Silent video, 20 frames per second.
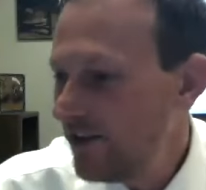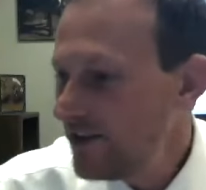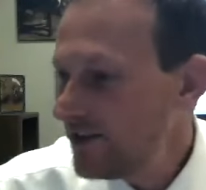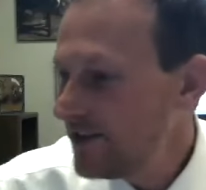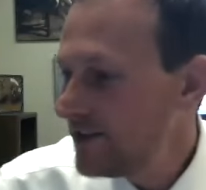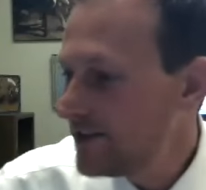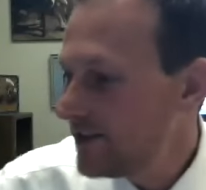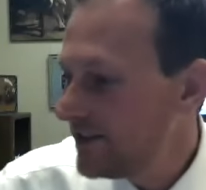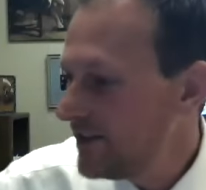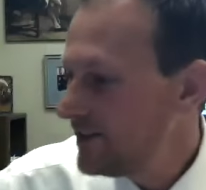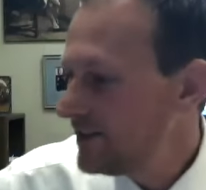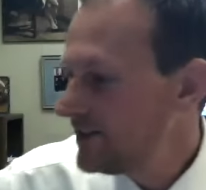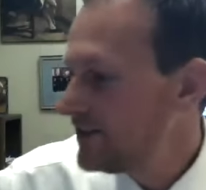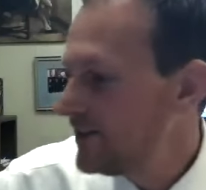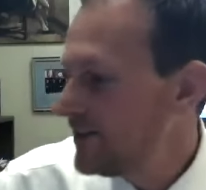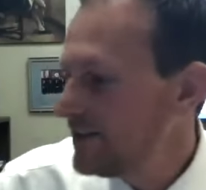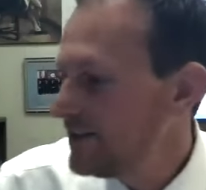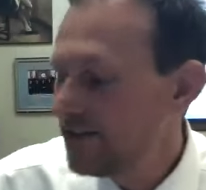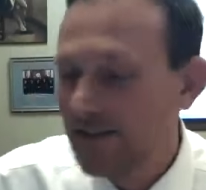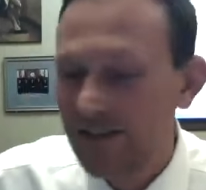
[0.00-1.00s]
This is, this,
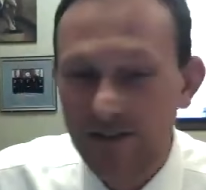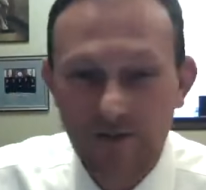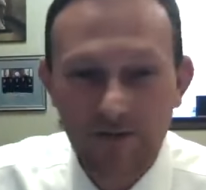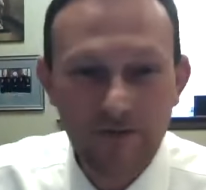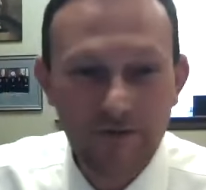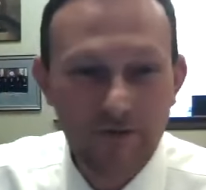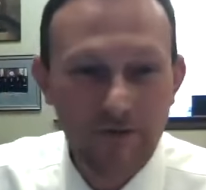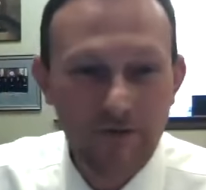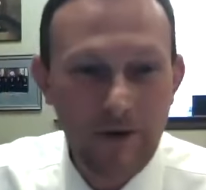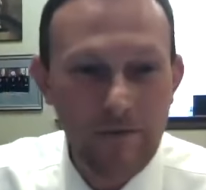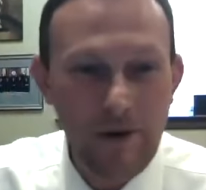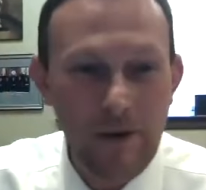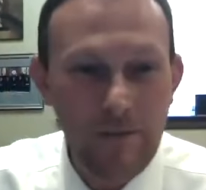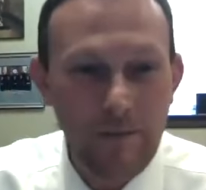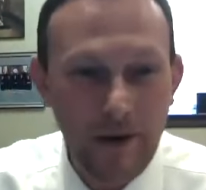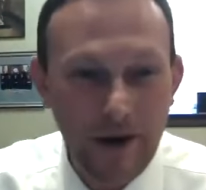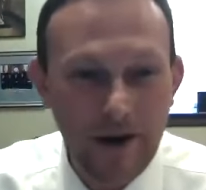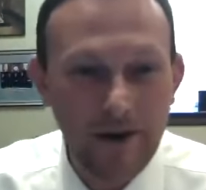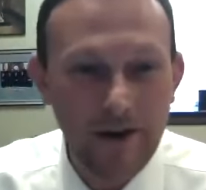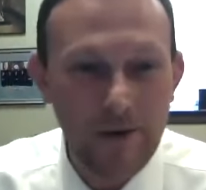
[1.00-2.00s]
this is from a
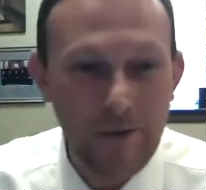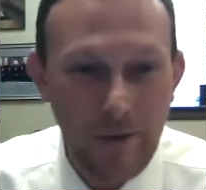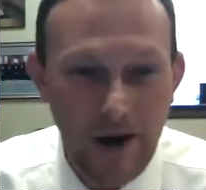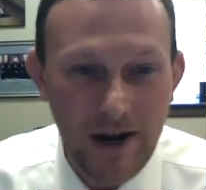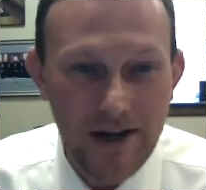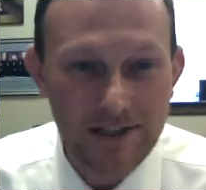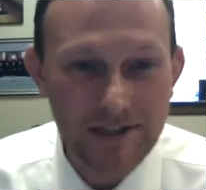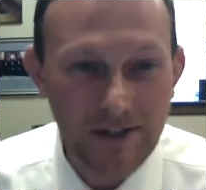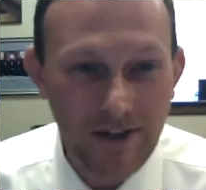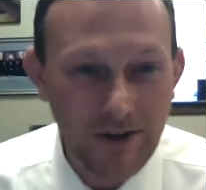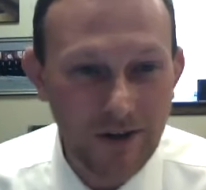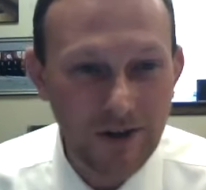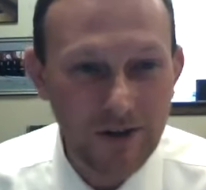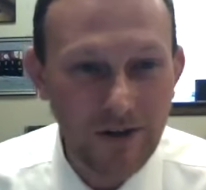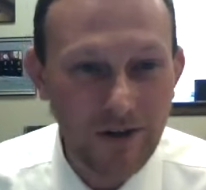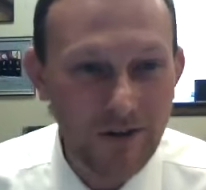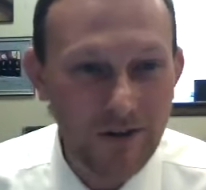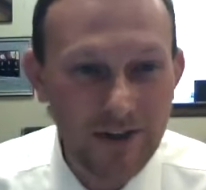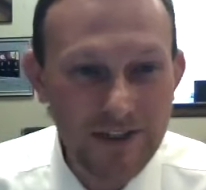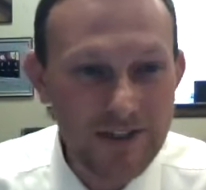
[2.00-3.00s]
Bari Weiss
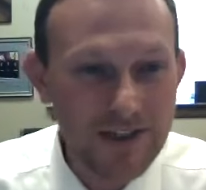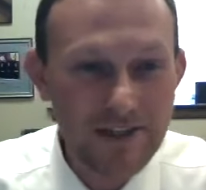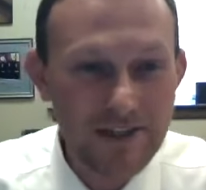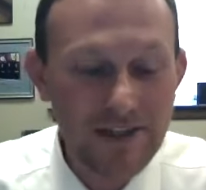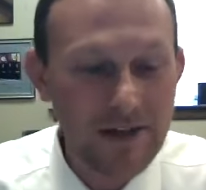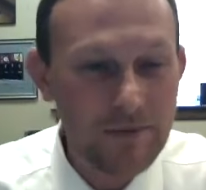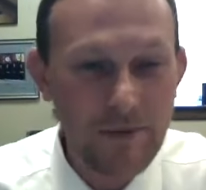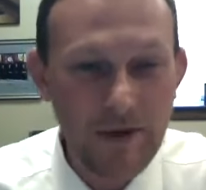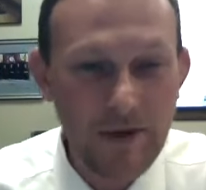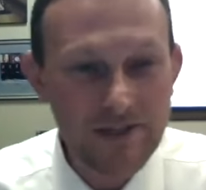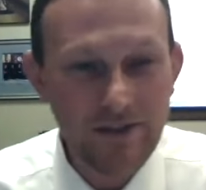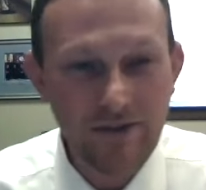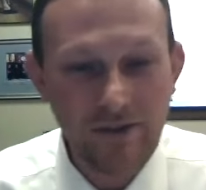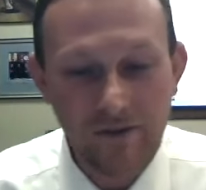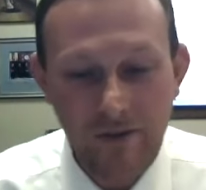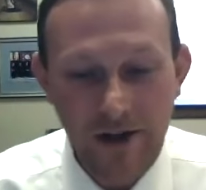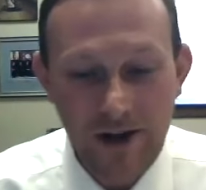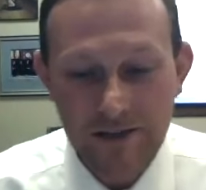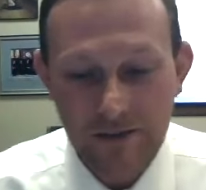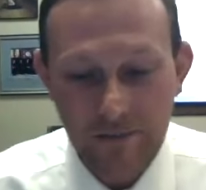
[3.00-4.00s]
article. This isn't a piece of
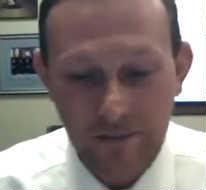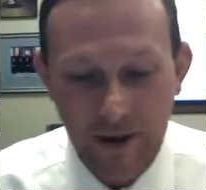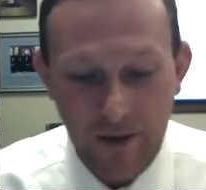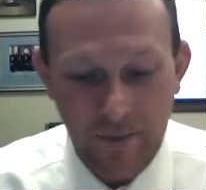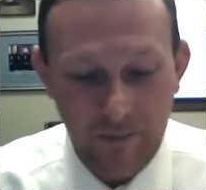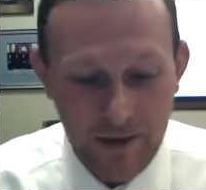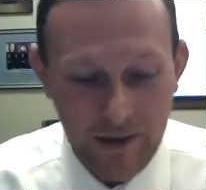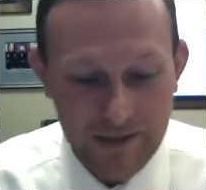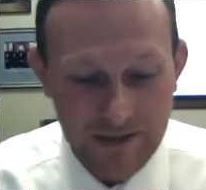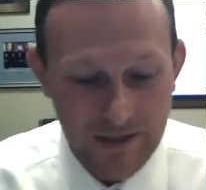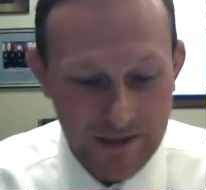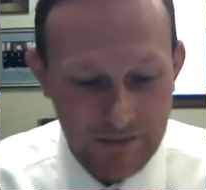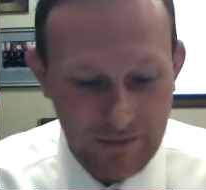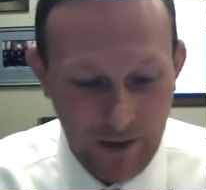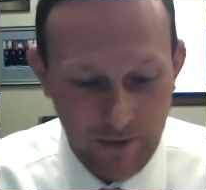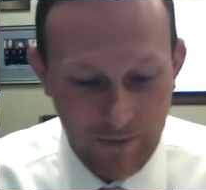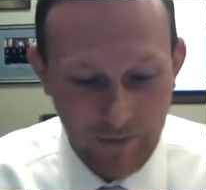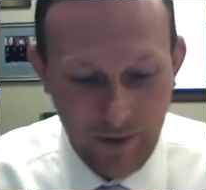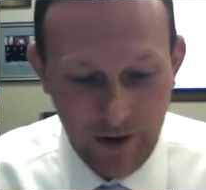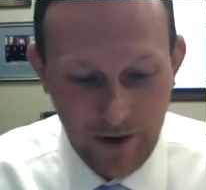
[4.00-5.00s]
advice about business,
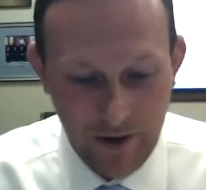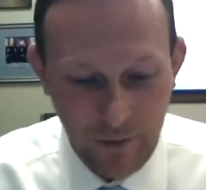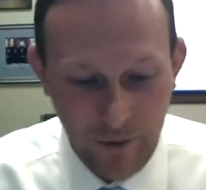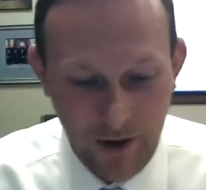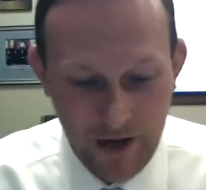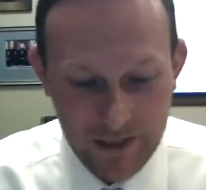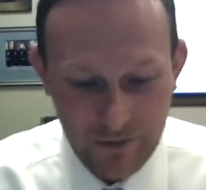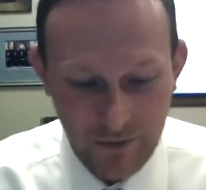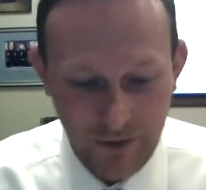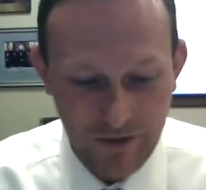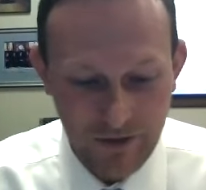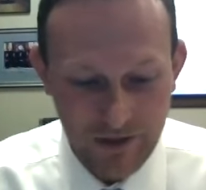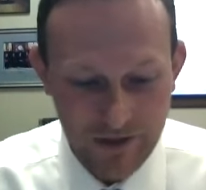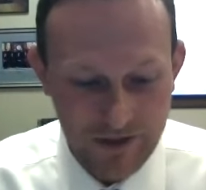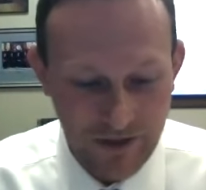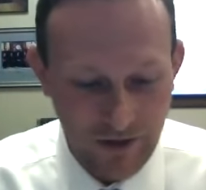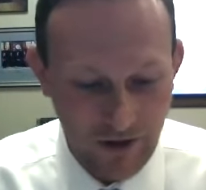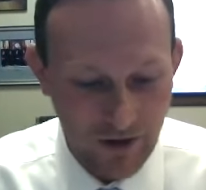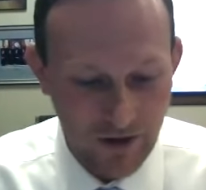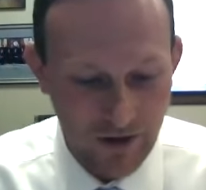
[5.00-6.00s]
but Bari Weiss wrote
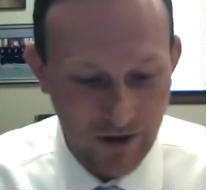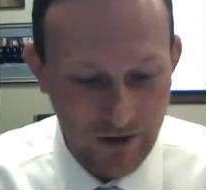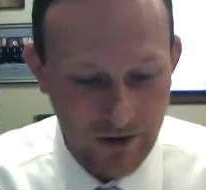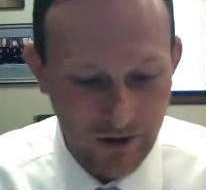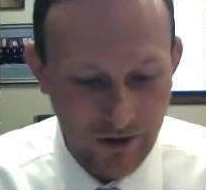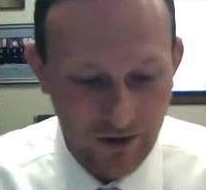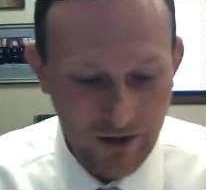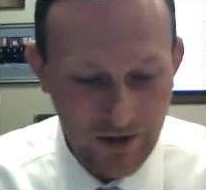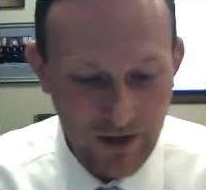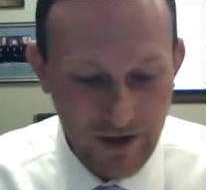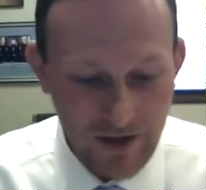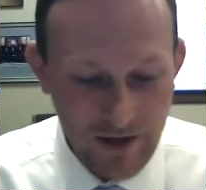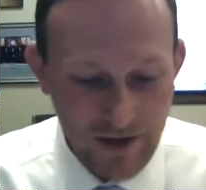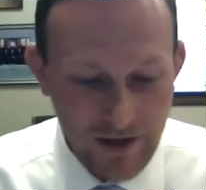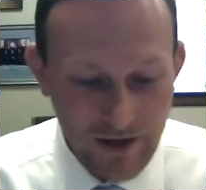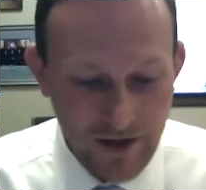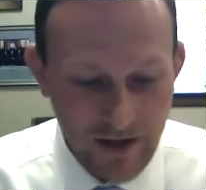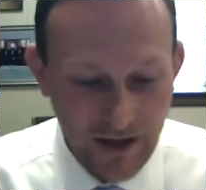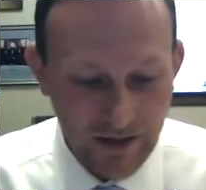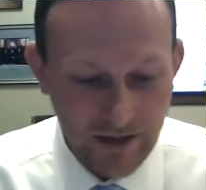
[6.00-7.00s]
this article
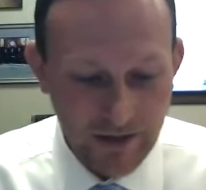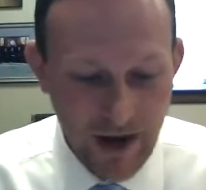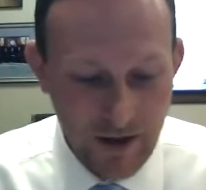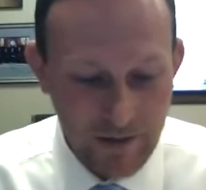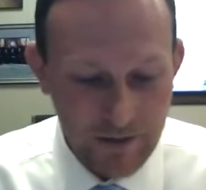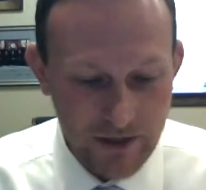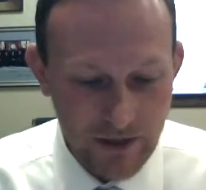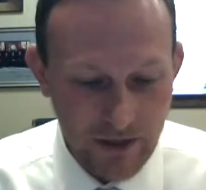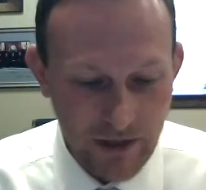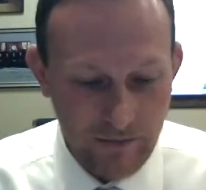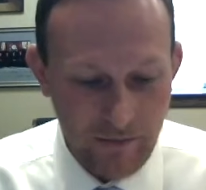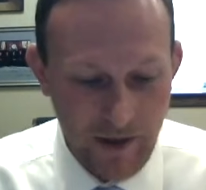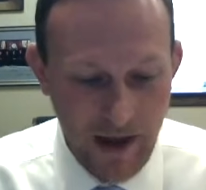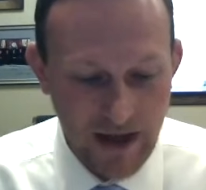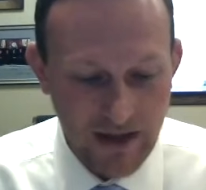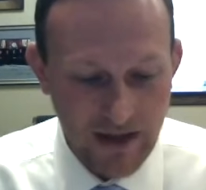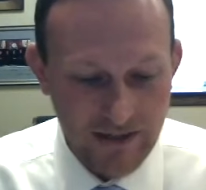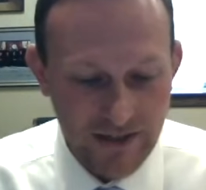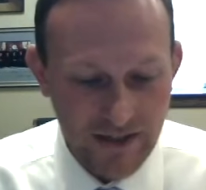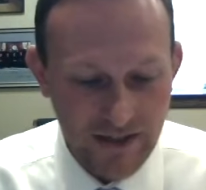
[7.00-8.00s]
in Commentary
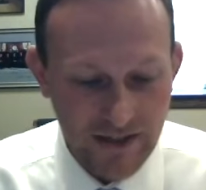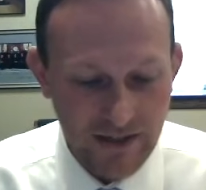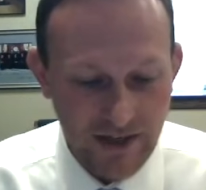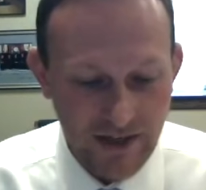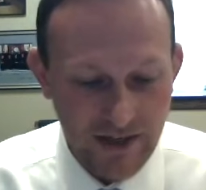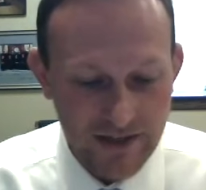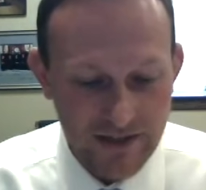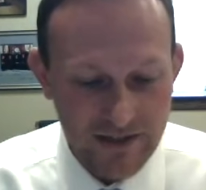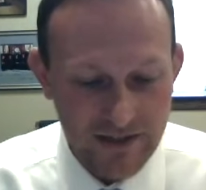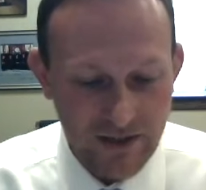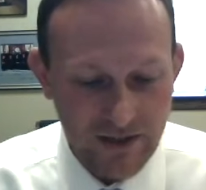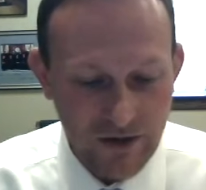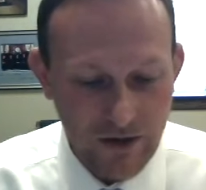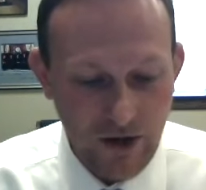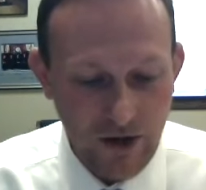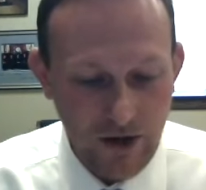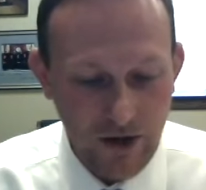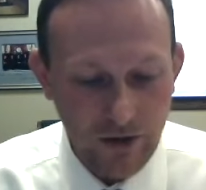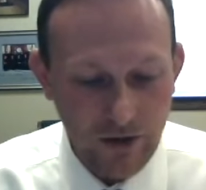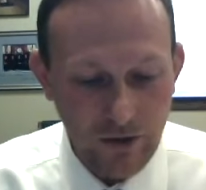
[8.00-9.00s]
Magazine, and it's
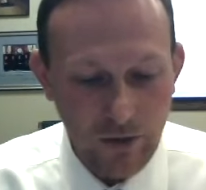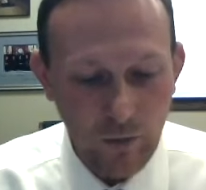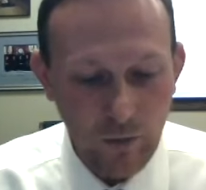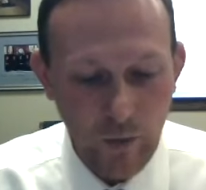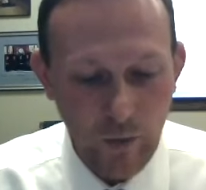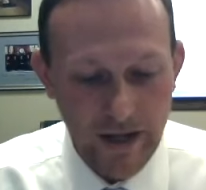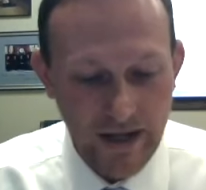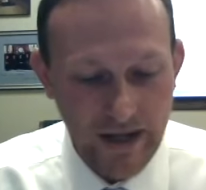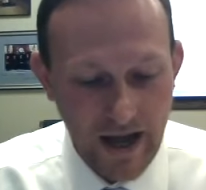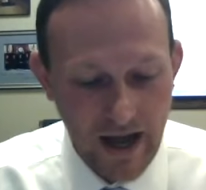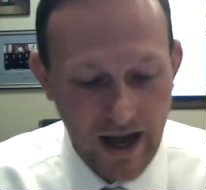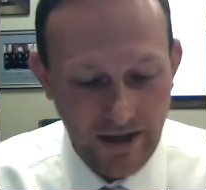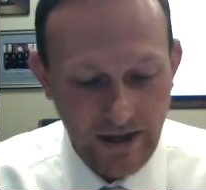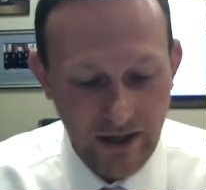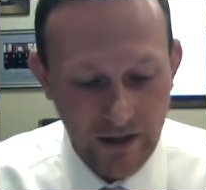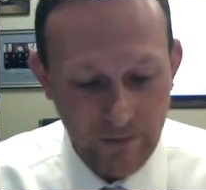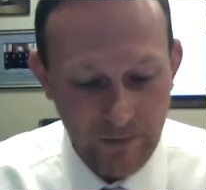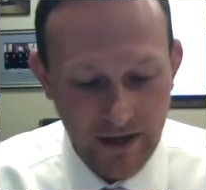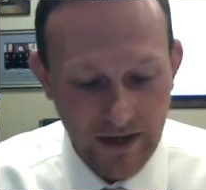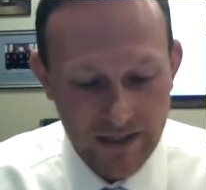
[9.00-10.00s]
called, "We Got
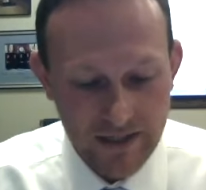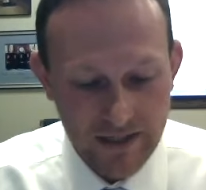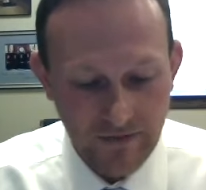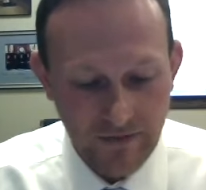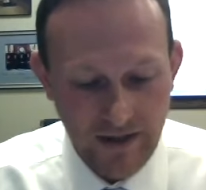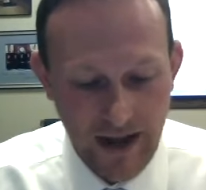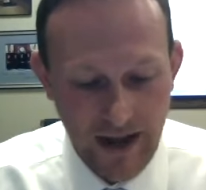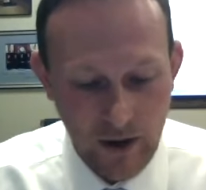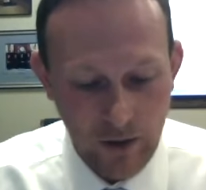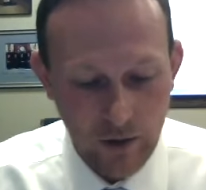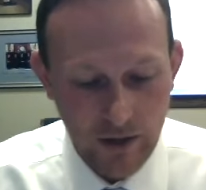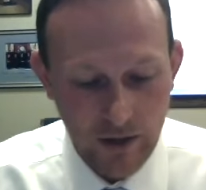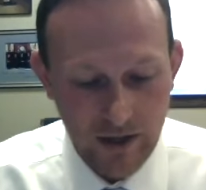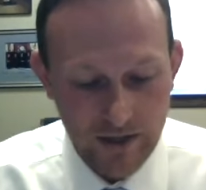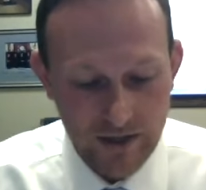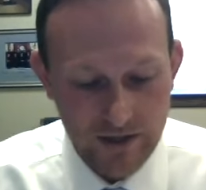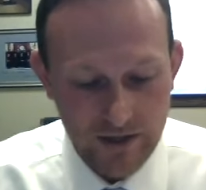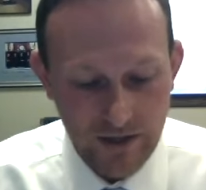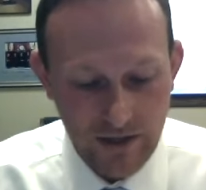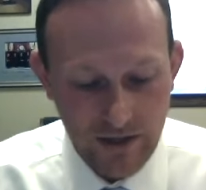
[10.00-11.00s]
Here Because of
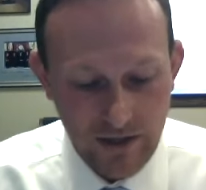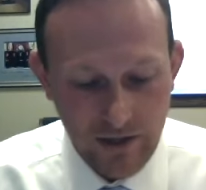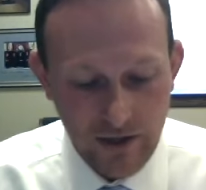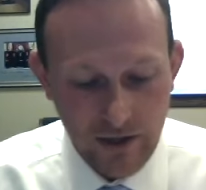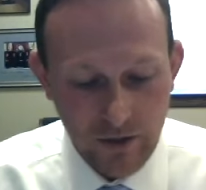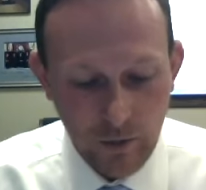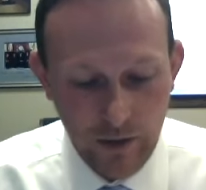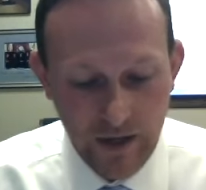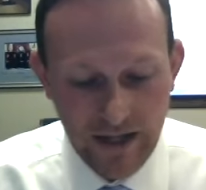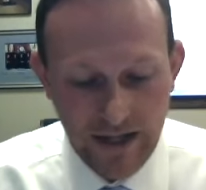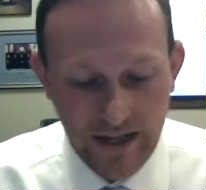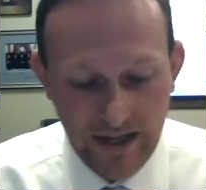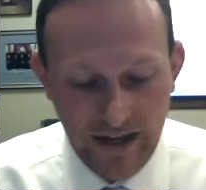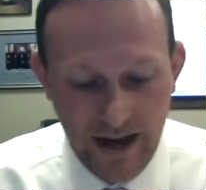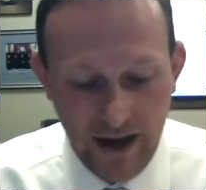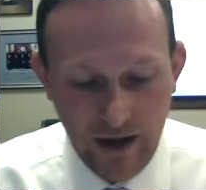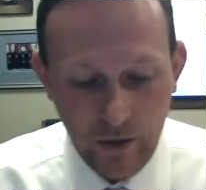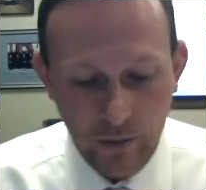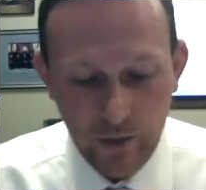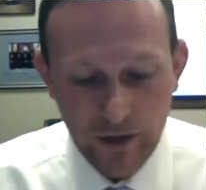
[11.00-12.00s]
Cowardice, We Get
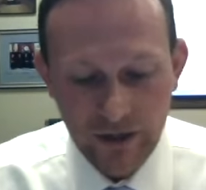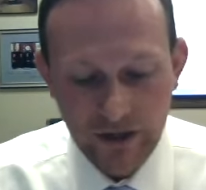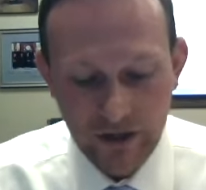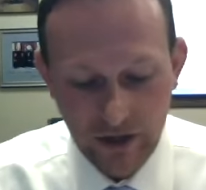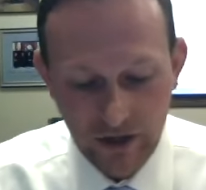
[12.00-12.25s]
Out with